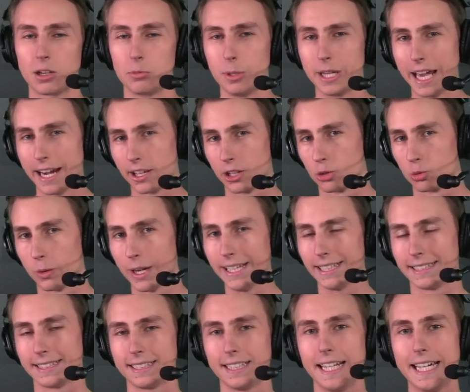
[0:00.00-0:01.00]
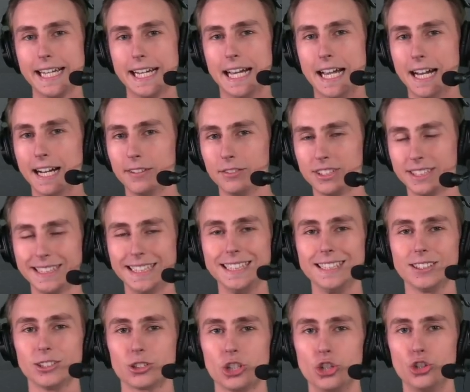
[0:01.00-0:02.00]
and we got a great slate of
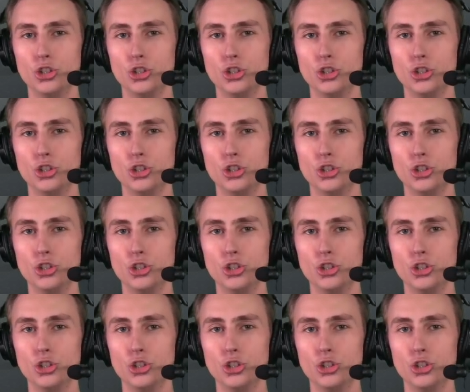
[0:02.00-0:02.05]
Steelers